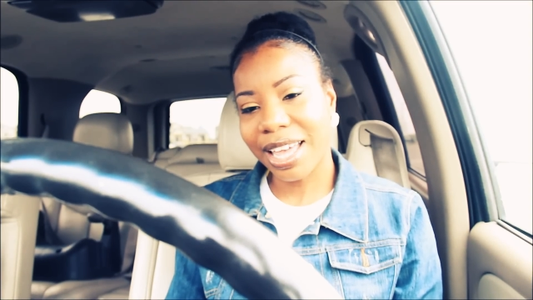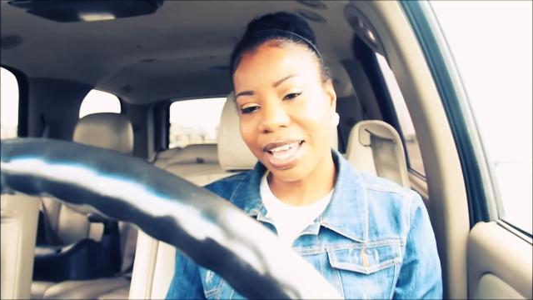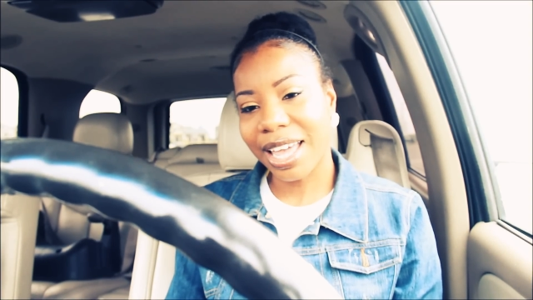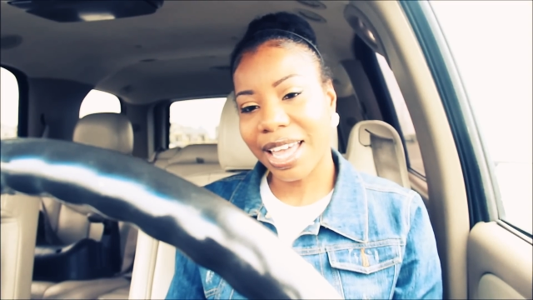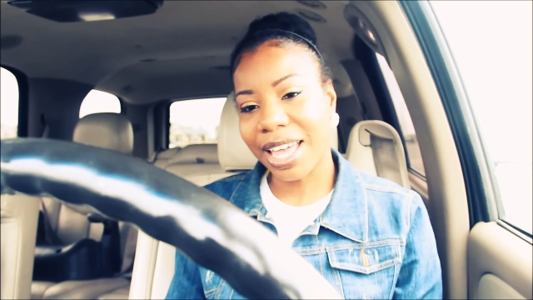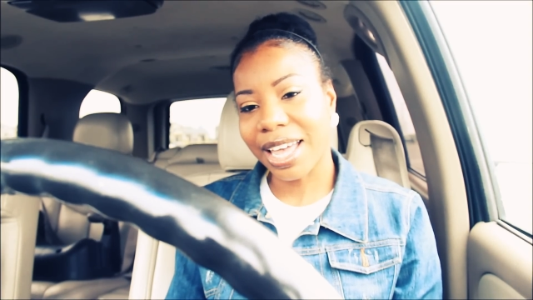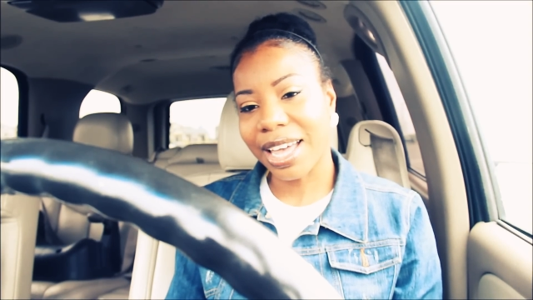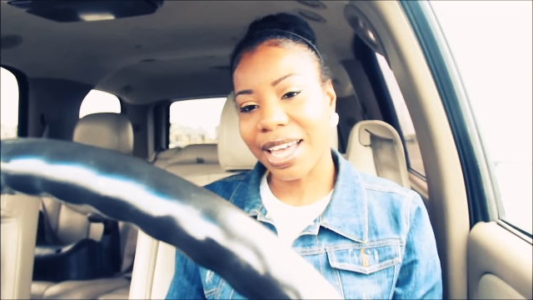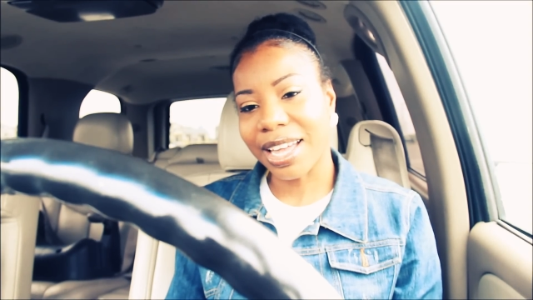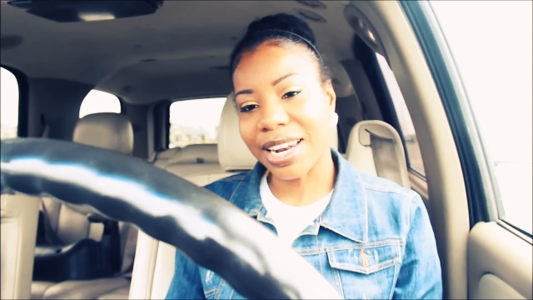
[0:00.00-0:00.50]

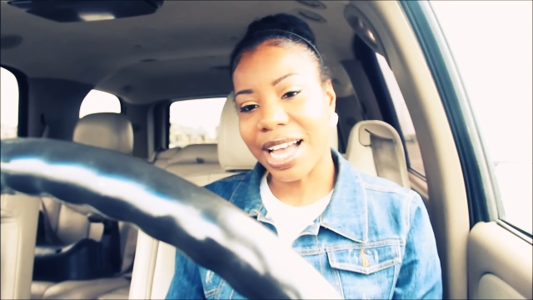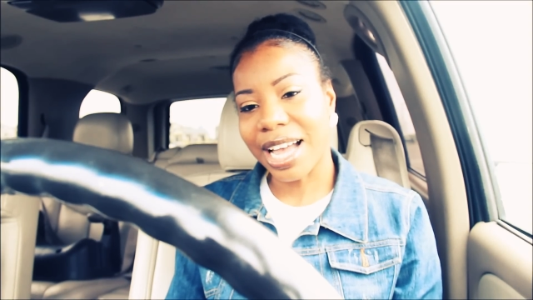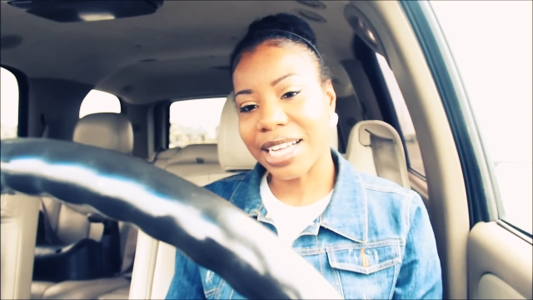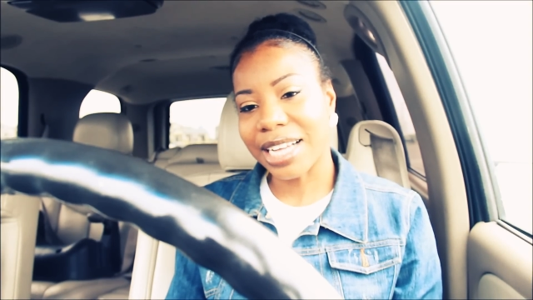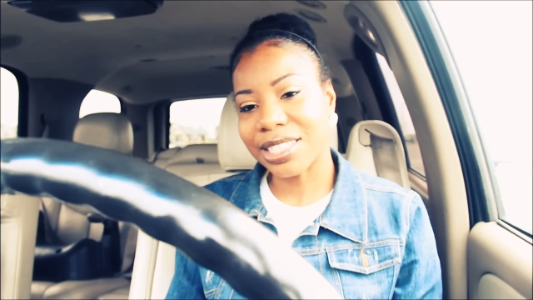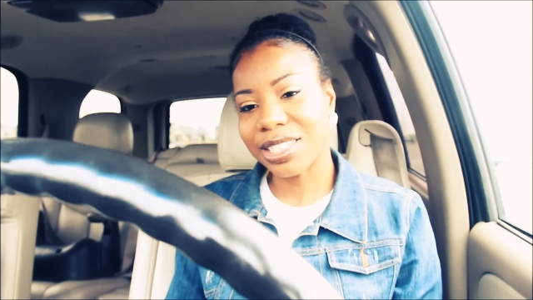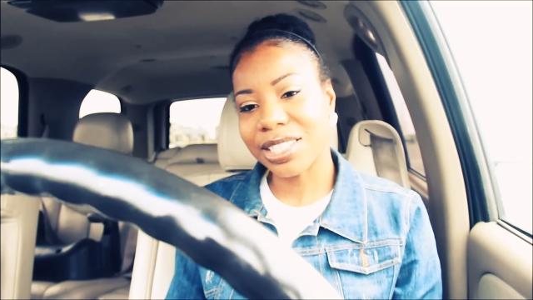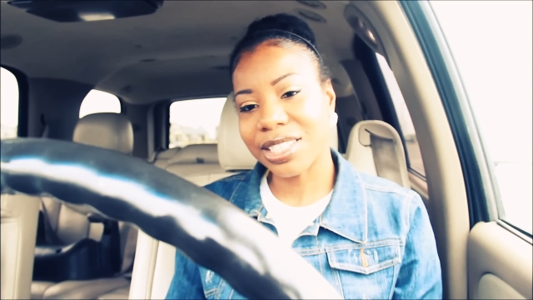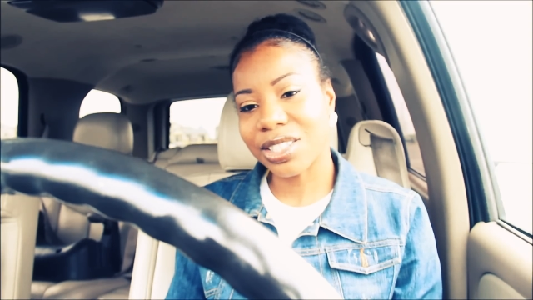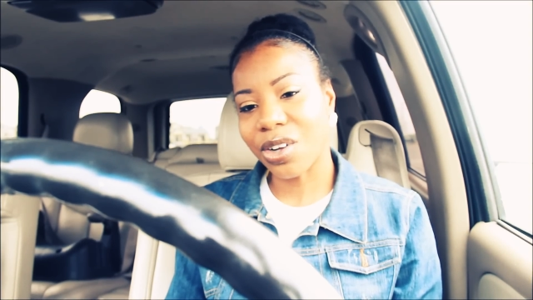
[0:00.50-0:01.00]
and
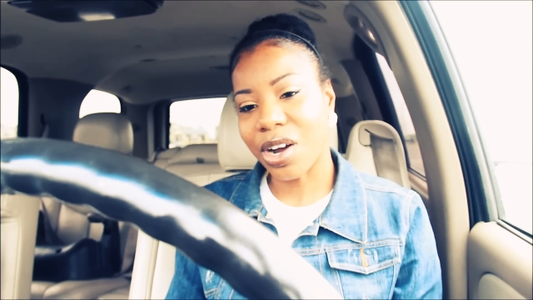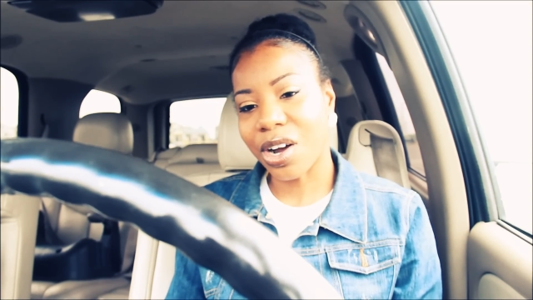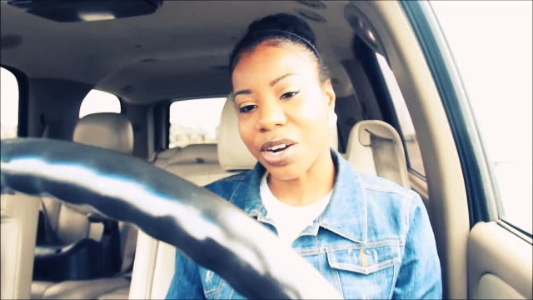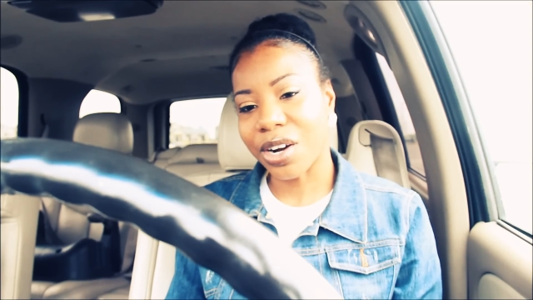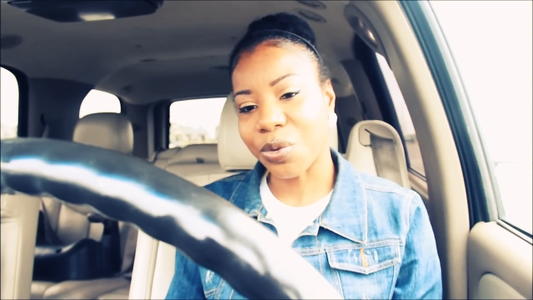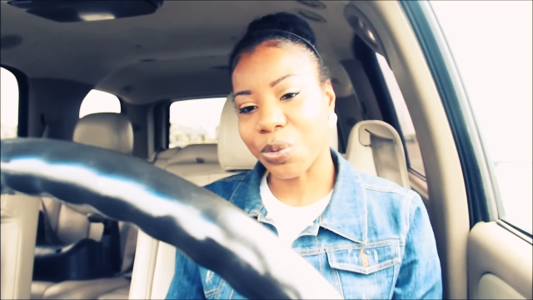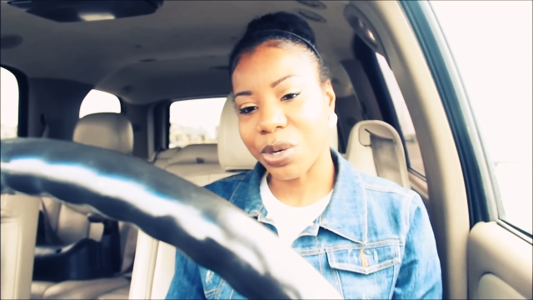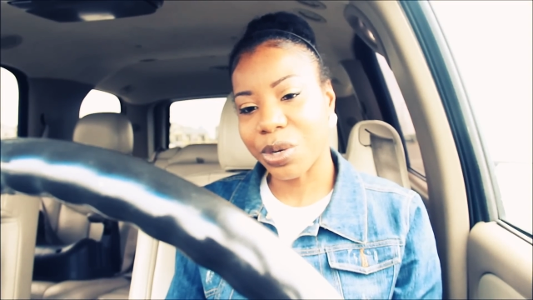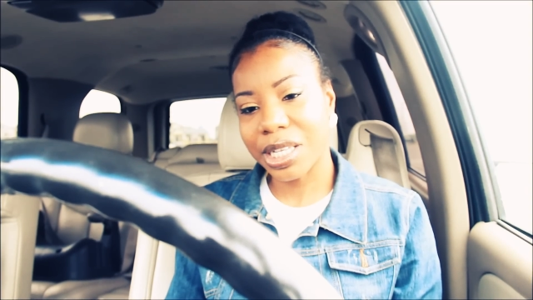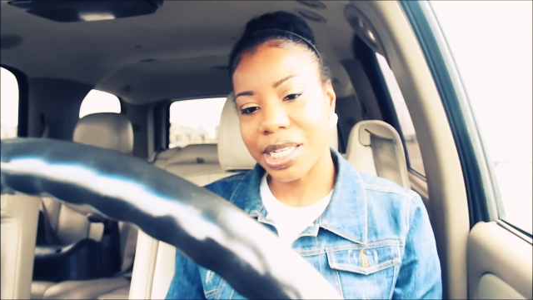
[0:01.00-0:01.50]
I just
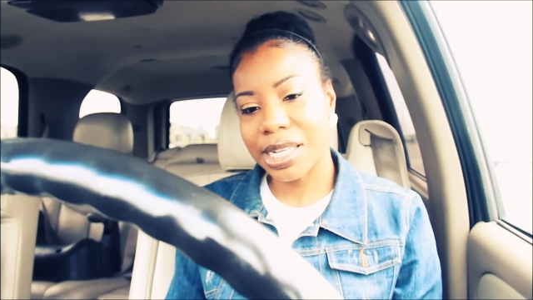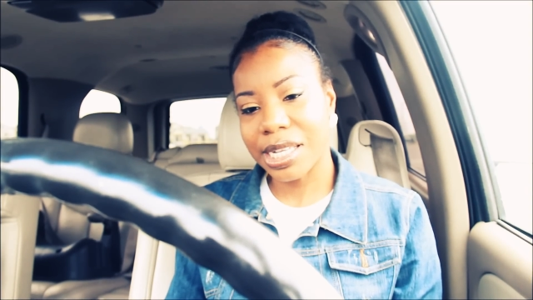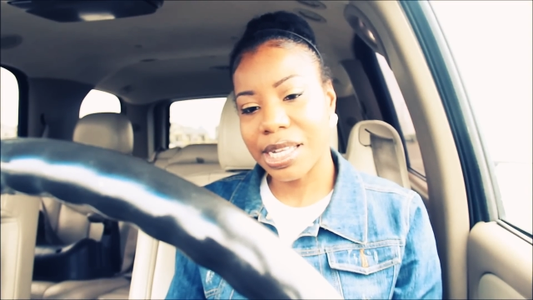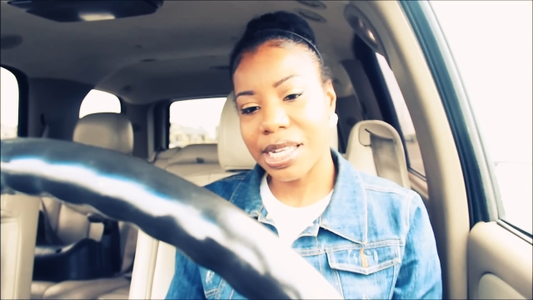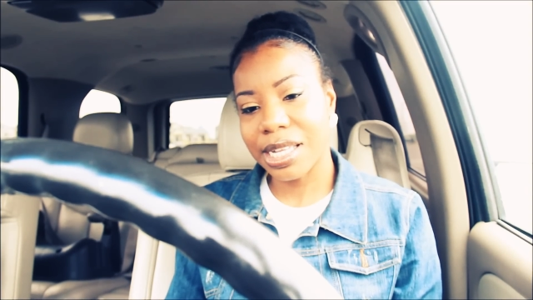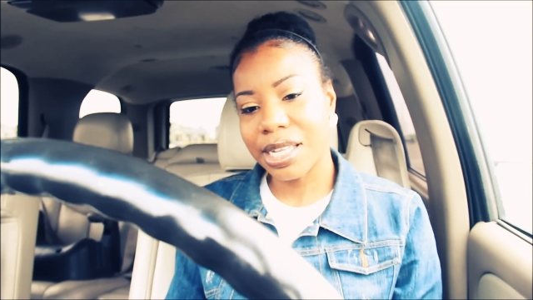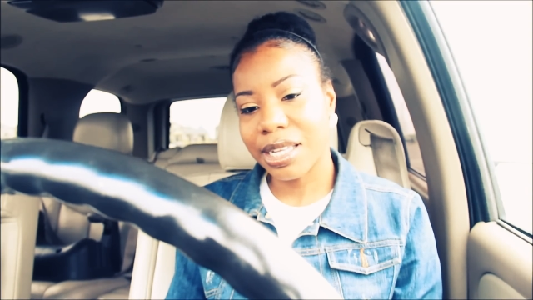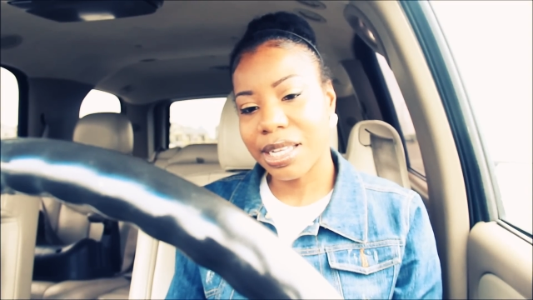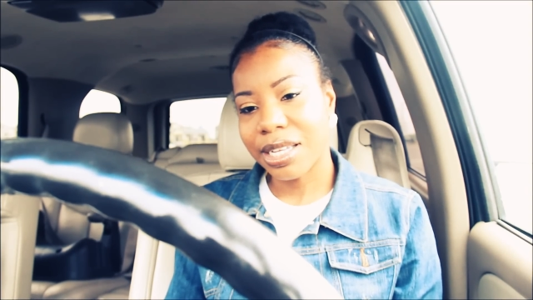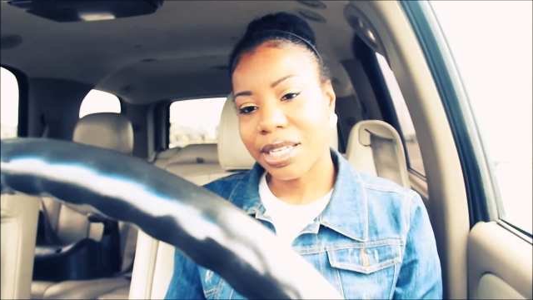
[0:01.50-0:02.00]
started
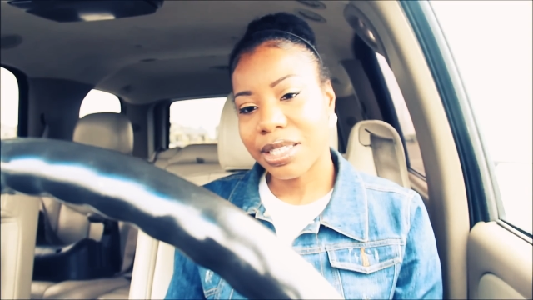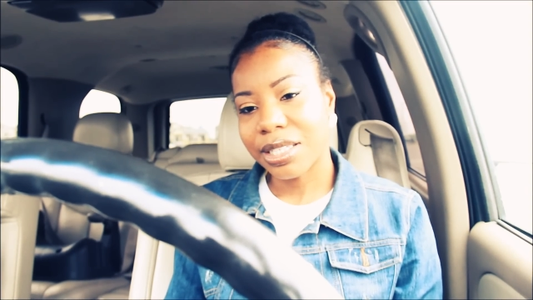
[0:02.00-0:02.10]
really